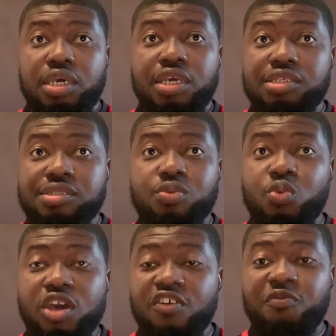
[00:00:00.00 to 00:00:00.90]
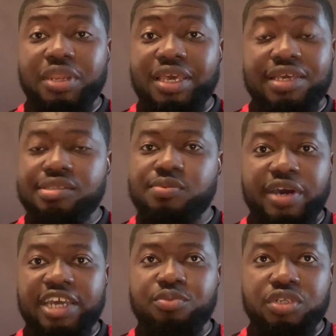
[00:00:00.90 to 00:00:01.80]
his way of play is
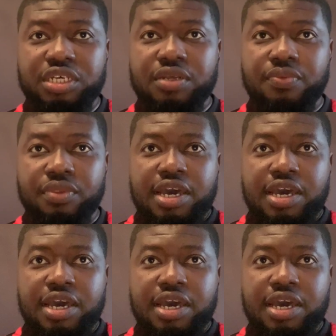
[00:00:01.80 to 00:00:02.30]
Bayern Munich.